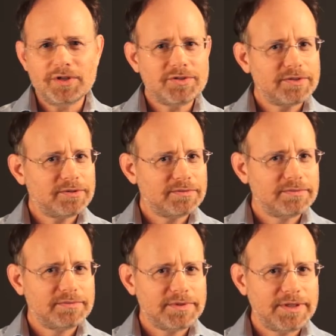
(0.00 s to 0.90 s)

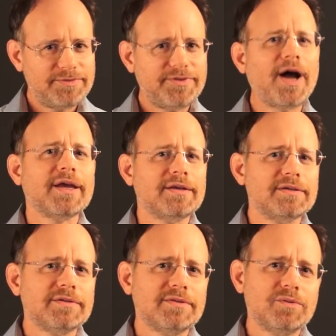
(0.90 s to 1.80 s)
also
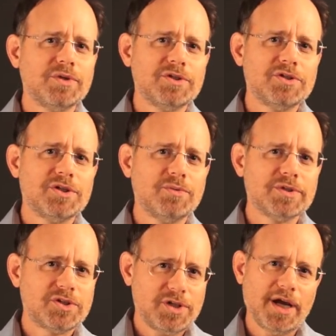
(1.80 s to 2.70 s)
defiant when she
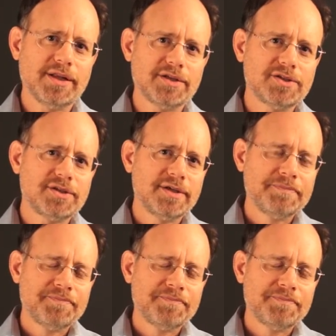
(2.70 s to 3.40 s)
was challenged,